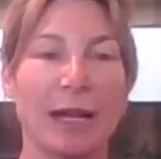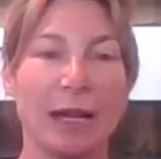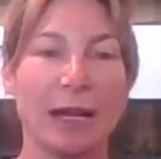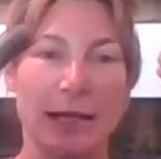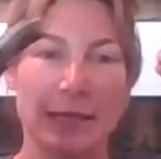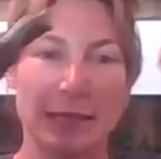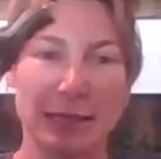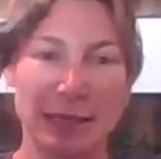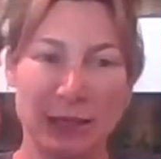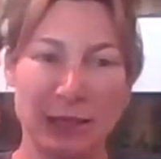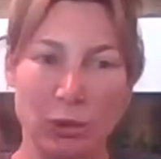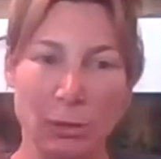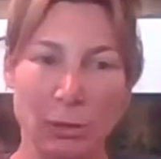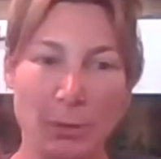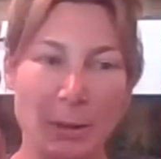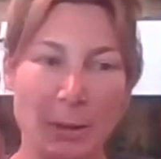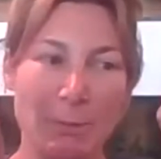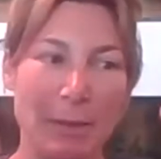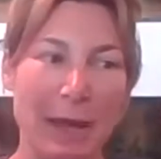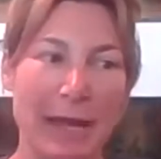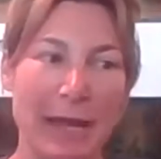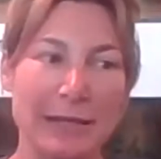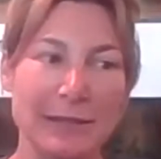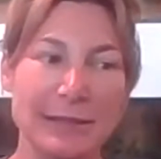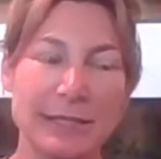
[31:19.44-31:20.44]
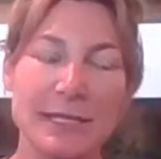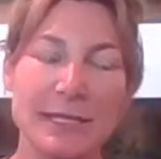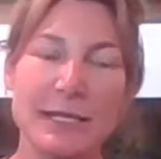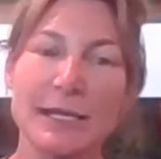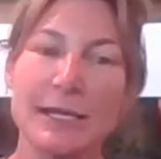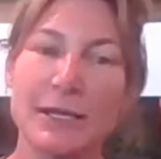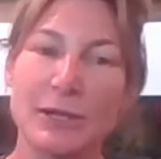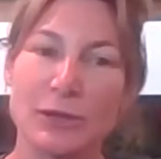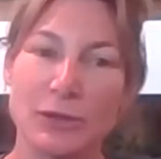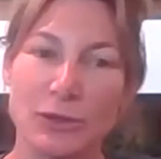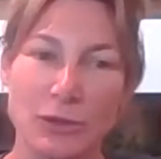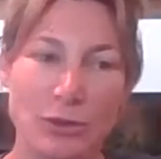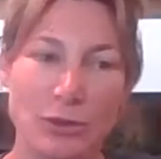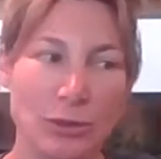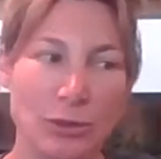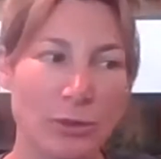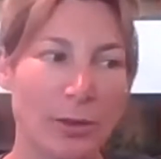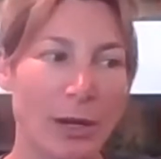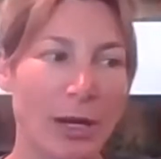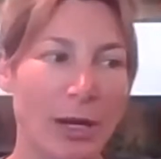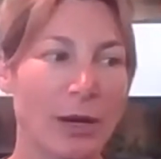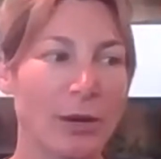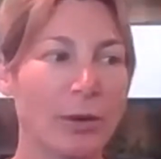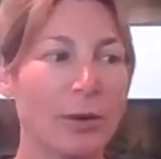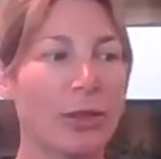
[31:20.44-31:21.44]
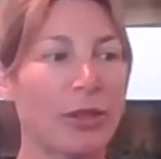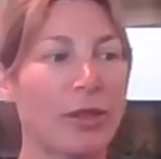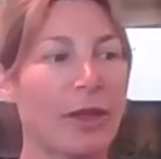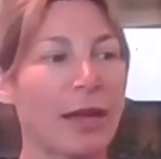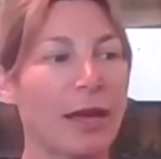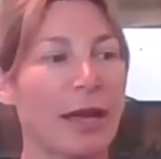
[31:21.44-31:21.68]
a little bit bendy, new growth.